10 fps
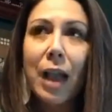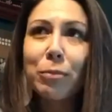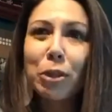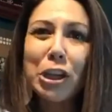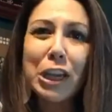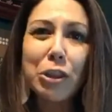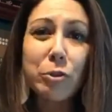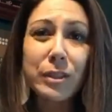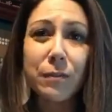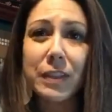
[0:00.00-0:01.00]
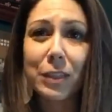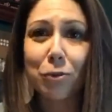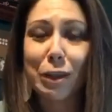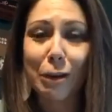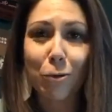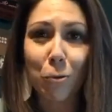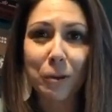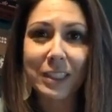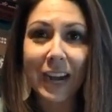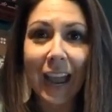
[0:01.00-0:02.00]
I'm looking at those fiscal year
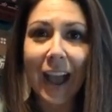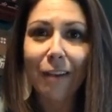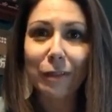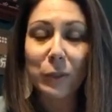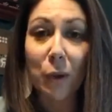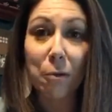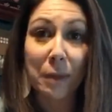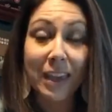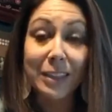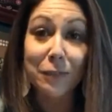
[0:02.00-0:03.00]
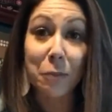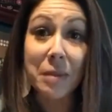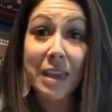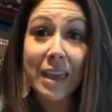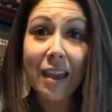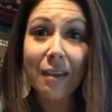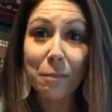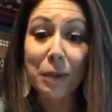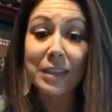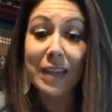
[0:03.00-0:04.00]
goals that I have as well, because for me,
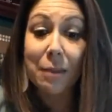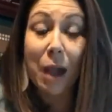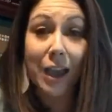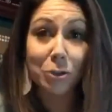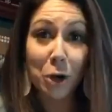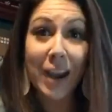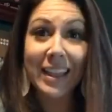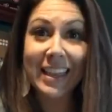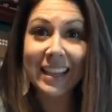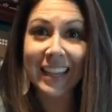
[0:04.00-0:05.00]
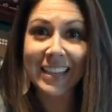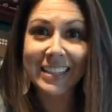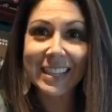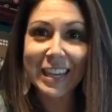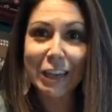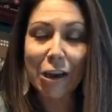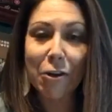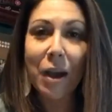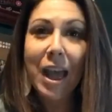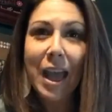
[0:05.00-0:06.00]
because I try to think like a
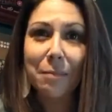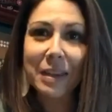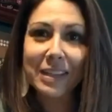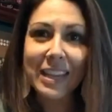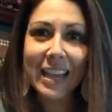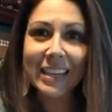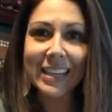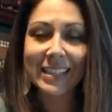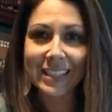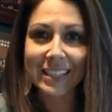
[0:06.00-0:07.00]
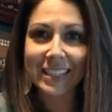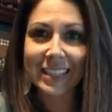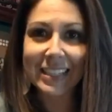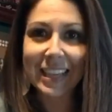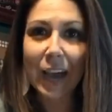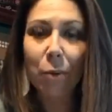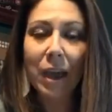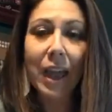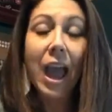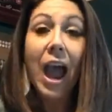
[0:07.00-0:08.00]
CEO and maintain consistency that
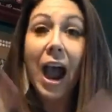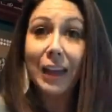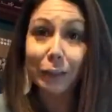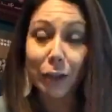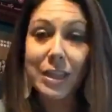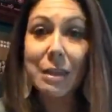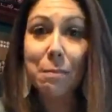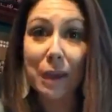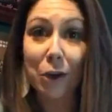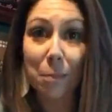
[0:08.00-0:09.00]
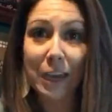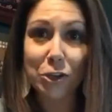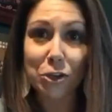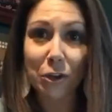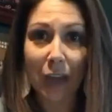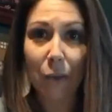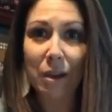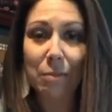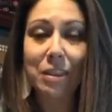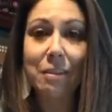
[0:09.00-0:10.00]
way, I look at the bigger picture that
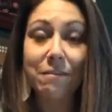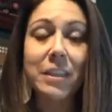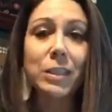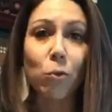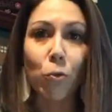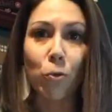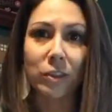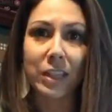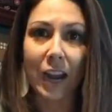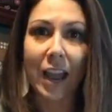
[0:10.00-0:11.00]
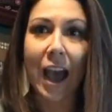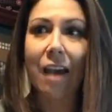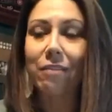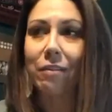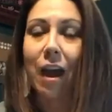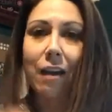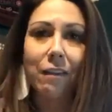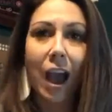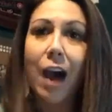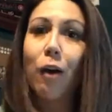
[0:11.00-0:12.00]
way with the fiscal goals that I have of
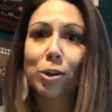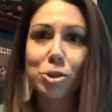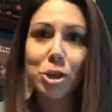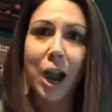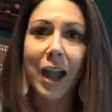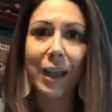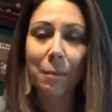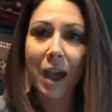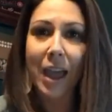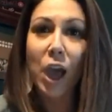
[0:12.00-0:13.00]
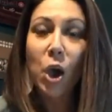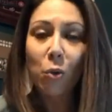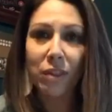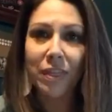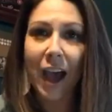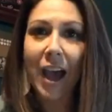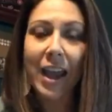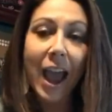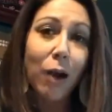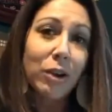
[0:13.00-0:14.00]
how on track am I with that,
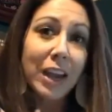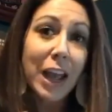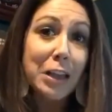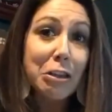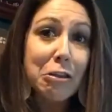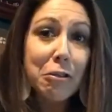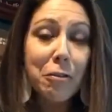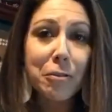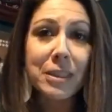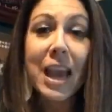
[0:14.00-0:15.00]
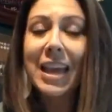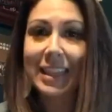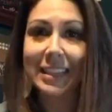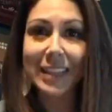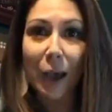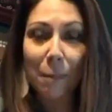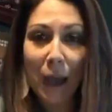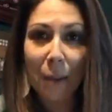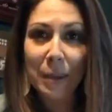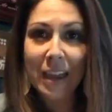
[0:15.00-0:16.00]
and how can I use this
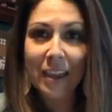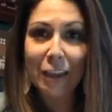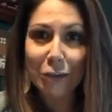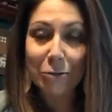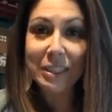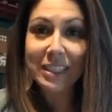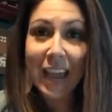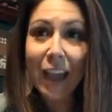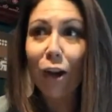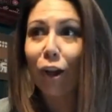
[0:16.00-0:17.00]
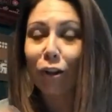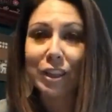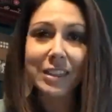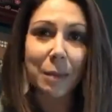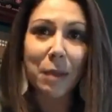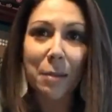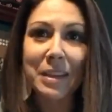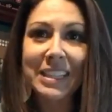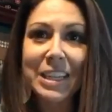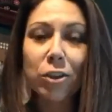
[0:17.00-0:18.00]
upcoming, sale or these
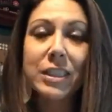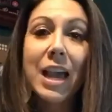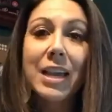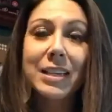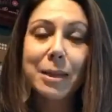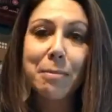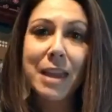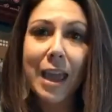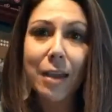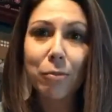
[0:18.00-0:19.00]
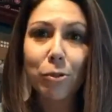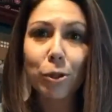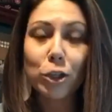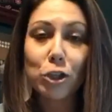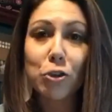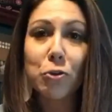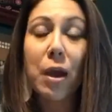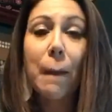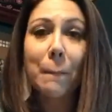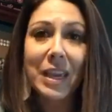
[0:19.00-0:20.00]
upcoming deals to be able to
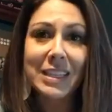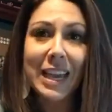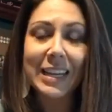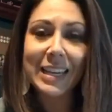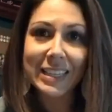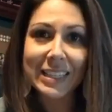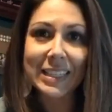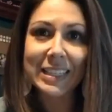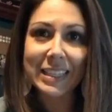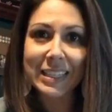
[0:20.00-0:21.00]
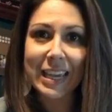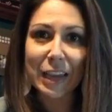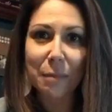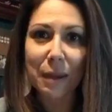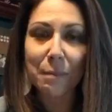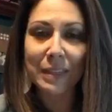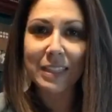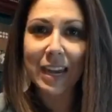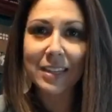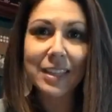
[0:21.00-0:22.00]
maintain consistency in my
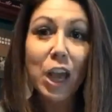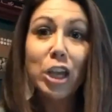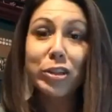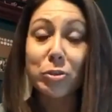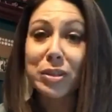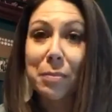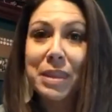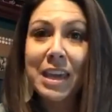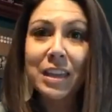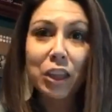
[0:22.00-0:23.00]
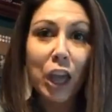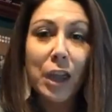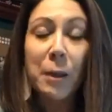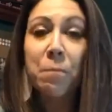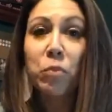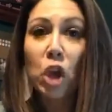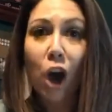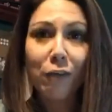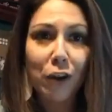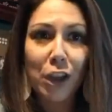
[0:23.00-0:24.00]
business. So something like
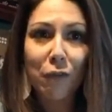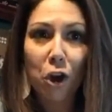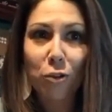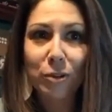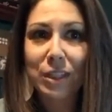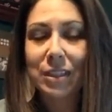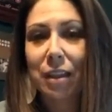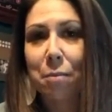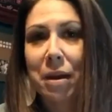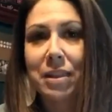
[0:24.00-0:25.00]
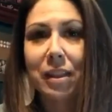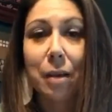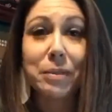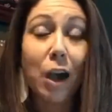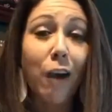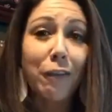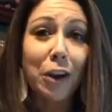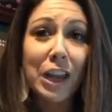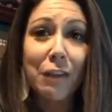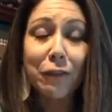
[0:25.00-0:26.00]
offering it for Hostess of the Month clubs,
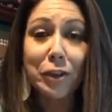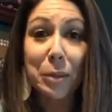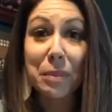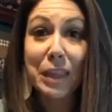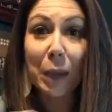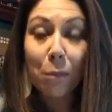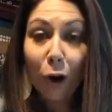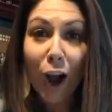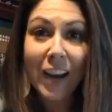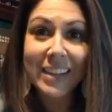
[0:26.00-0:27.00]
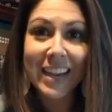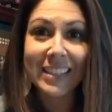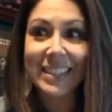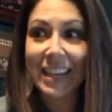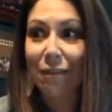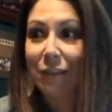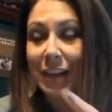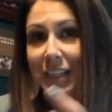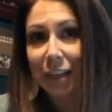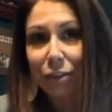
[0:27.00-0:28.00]
offering it for something like product testing,
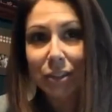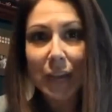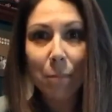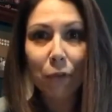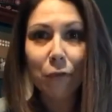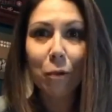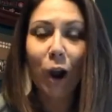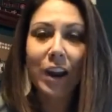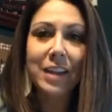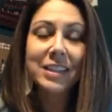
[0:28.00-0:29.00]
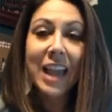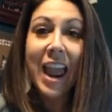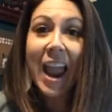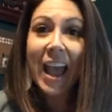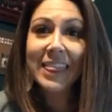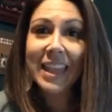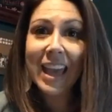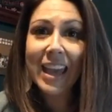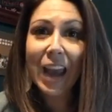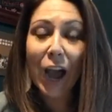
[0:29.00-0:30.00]
finding a sample of products, and
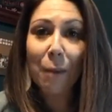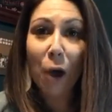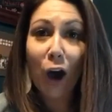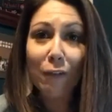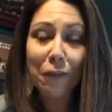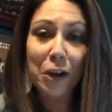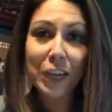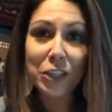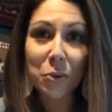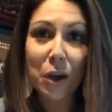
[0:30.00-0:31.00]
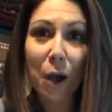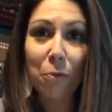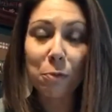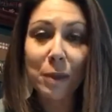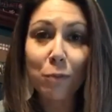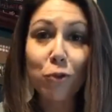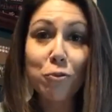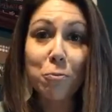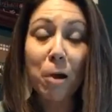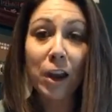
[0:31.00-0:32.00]
then offering it to a couple people
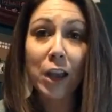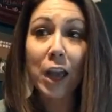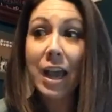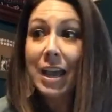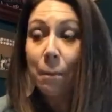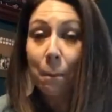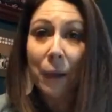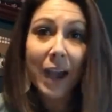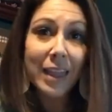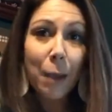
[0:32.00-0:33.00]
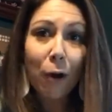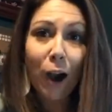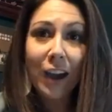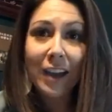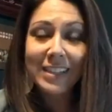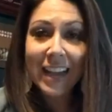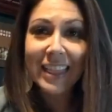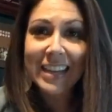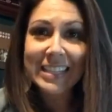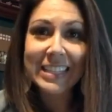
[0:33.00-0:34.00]
who want to buy that product at
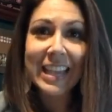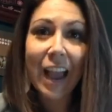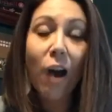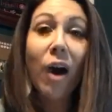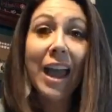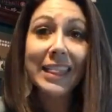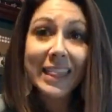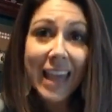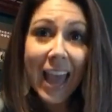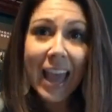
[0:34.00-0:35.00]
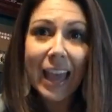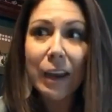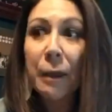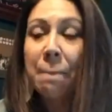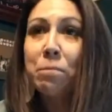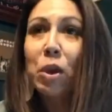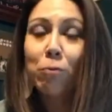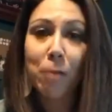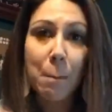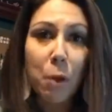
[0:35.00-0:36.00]
that discount, and then
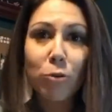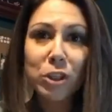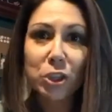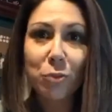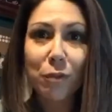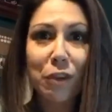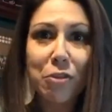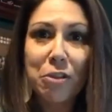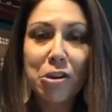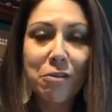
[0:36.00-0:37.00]
post a review in